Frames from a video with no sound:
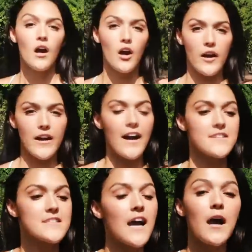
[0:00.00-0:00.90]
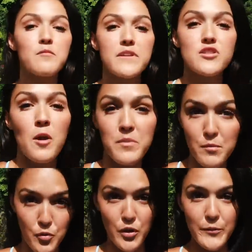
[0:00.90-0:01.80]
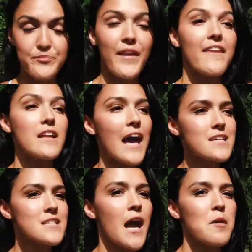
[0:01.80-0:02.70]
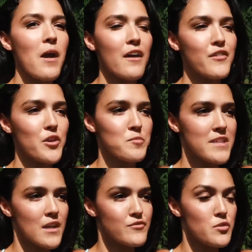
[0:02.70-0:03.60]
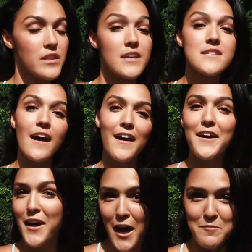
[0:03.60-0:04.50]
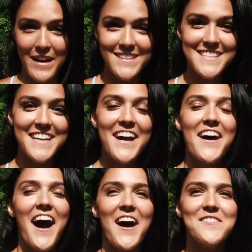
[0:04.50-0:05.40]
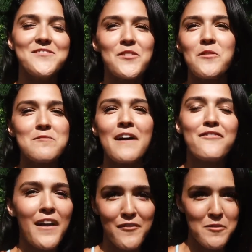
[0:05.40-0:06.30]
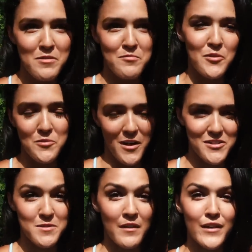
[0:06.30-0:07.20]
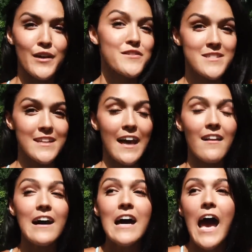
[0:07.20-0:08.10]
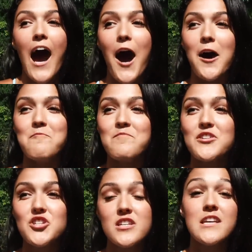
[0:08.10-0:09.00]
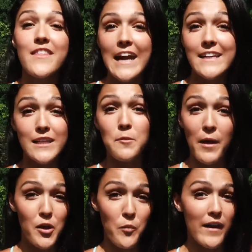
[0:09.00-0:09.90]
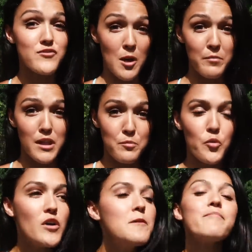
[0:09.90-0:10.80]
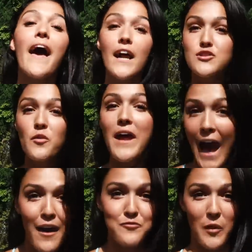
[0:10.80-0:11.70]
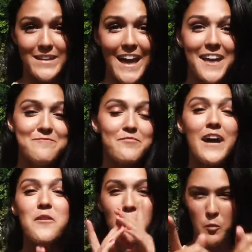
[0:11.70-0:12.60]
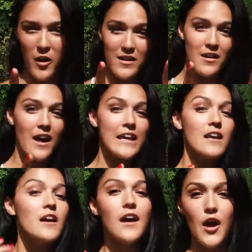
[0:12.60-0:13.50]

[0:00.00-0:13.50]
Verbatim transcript: Alright guys, I'm about to jump in the pool. And the last time I videoed myself doing this, I got a comment um, from one of my favorite people who watches my videos, Daniela. Um, she said that I need a better way of jumping in the pool, and I don't have one yet, but we're working on it